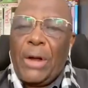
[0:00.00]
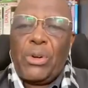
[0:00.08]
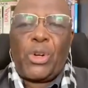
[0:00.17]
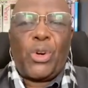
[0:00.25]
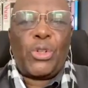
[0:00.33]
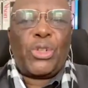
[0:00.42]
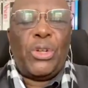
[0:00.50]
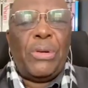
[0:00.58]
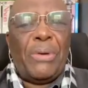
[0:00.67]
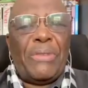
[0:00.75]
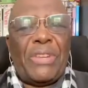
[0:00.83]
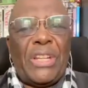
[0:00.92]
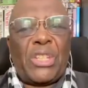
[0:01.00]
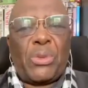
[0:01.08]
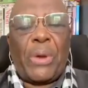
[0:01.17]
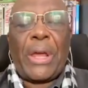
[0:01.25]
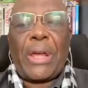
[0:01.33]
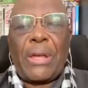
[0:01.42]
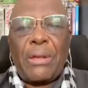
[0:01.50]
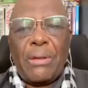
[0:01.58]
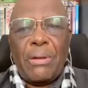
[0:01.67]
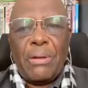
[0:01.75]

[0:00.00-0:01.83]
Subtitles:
I will continue with this week,